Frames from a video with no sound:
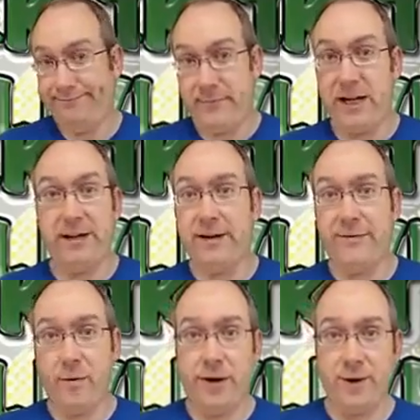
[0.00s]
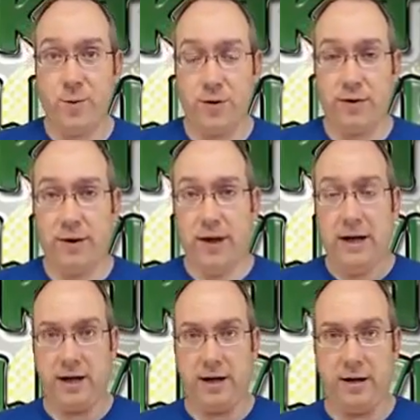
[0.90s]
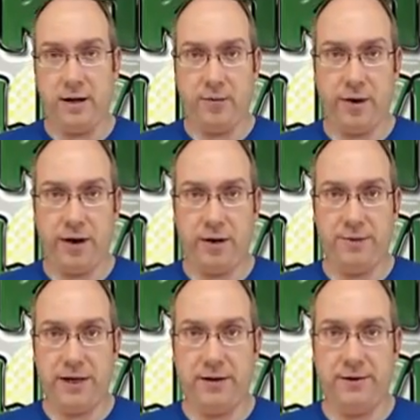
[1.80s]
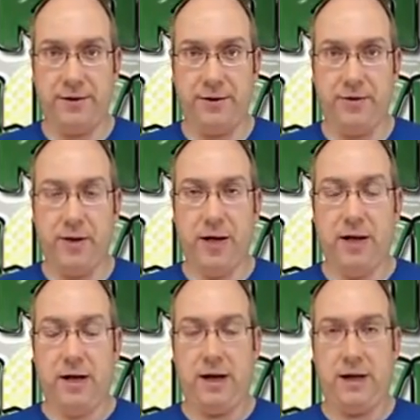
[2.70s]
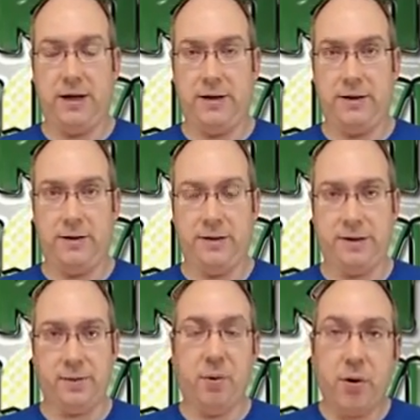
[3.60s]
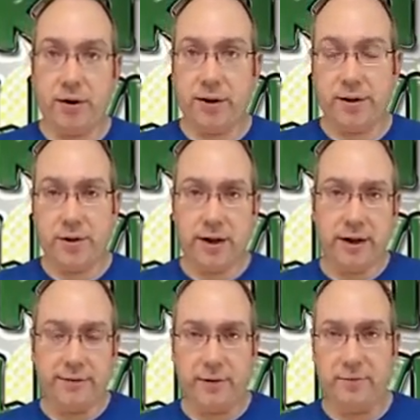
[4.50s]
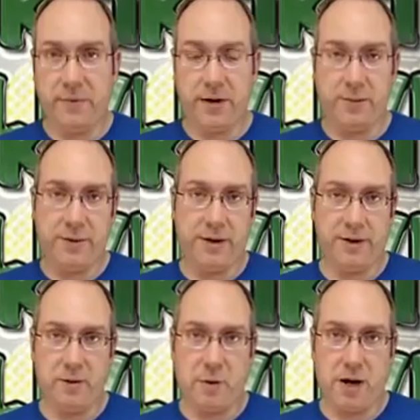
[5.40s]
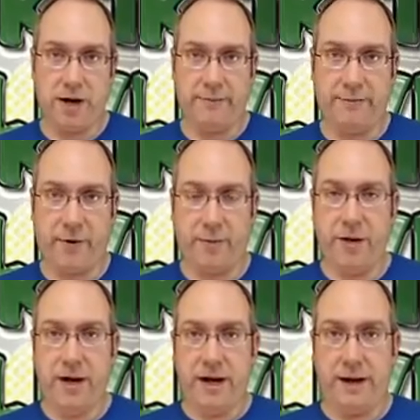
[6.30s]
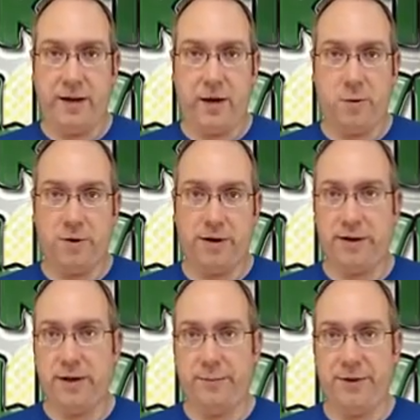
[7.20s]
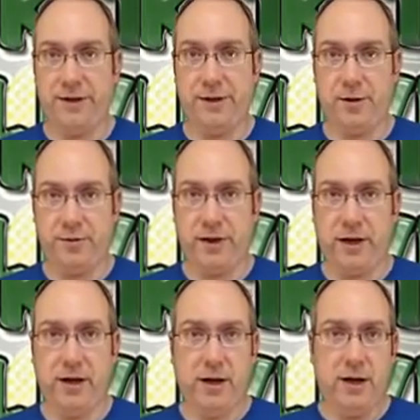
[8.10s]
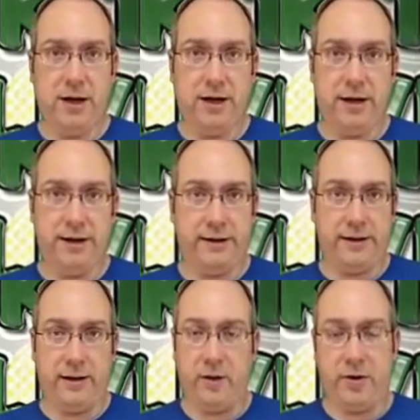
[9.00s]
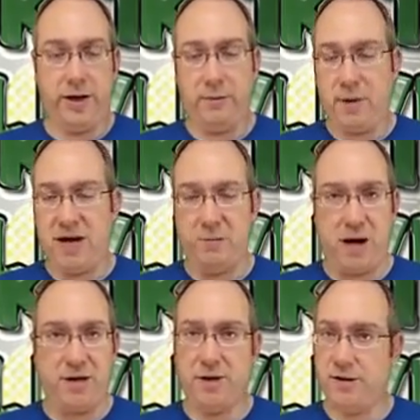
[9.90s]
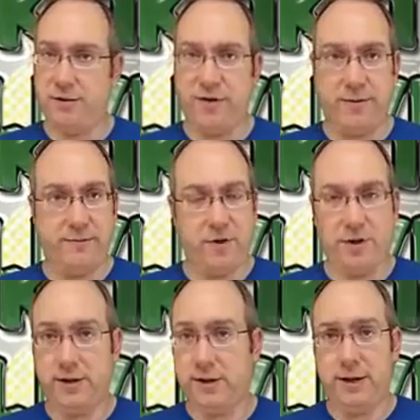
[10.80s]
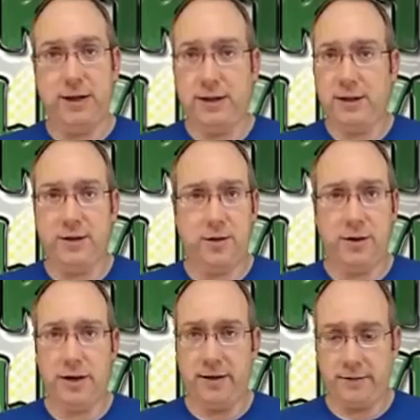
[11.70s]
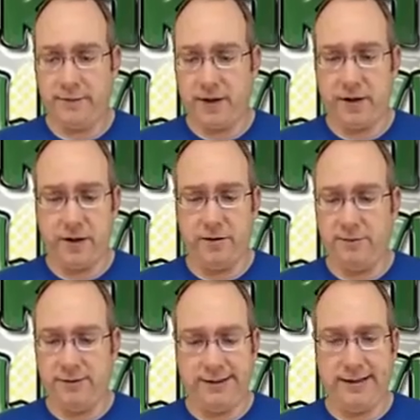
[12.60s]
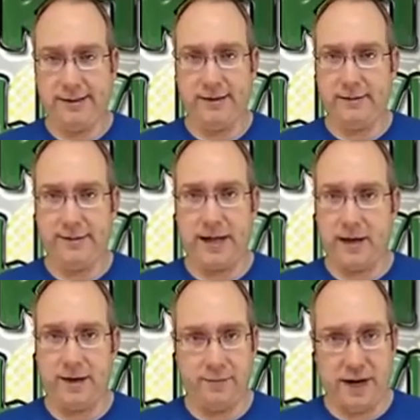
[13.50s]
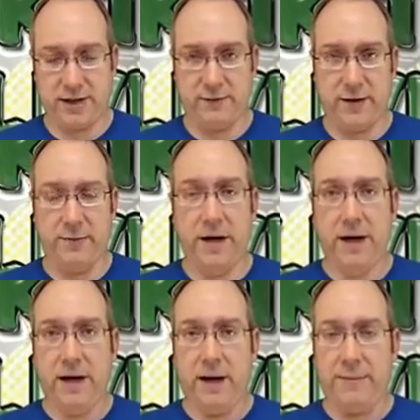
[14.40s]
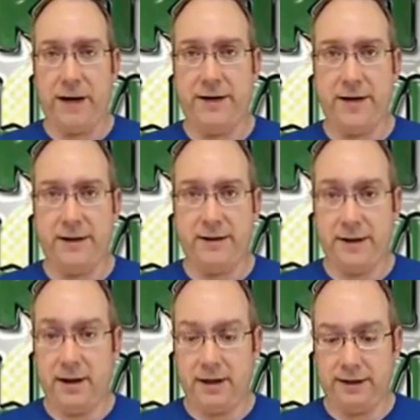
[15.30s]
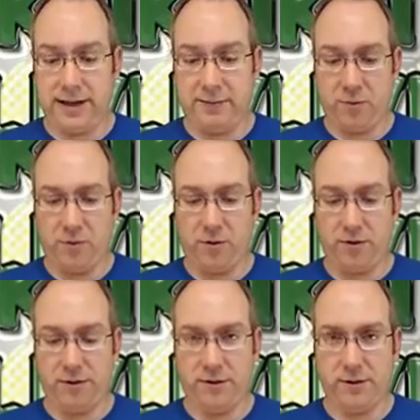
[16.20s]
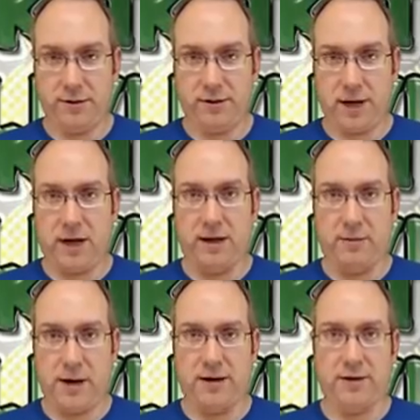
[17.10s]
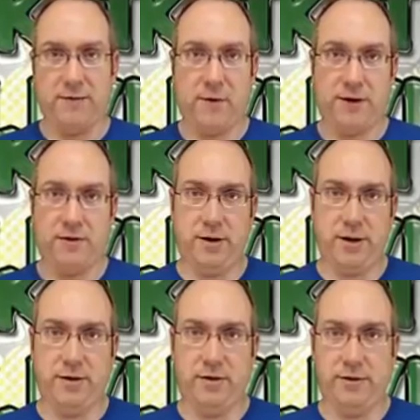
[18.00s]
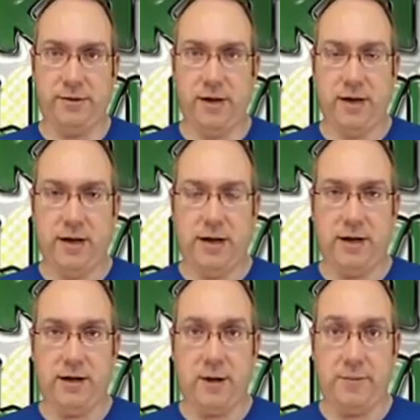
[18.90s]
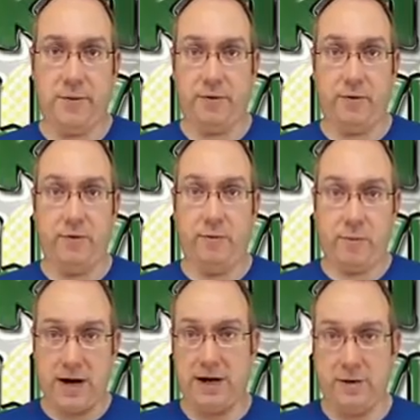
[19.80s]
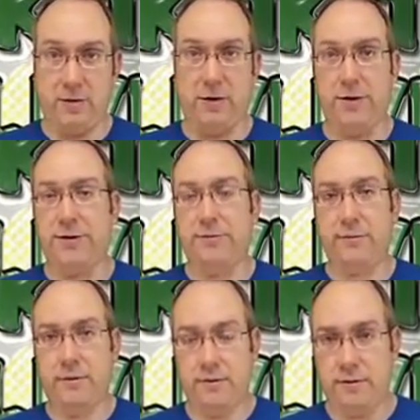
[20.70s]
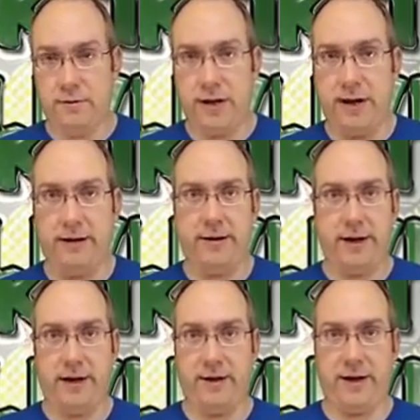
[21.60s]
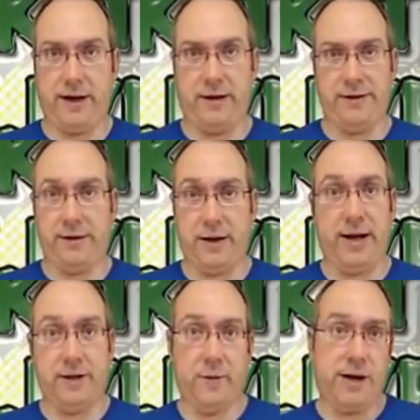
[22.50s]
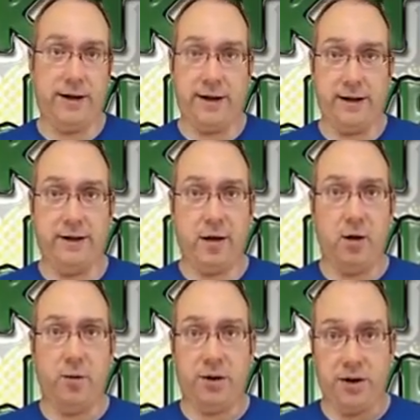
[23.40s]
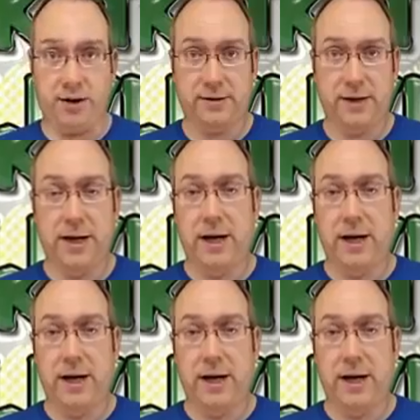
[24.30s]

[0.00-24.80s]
Take that for what it's worth, and it really comes down to the support that you're going to get from the company that you're buying them from, and the hardware that the company is using. You can get bad batches of them just as easy as you can get a very decent solid batch of them. I tend to see a lot more solid batches of Western Digitals come through my doors than anything else, and that's why I tended to go with this.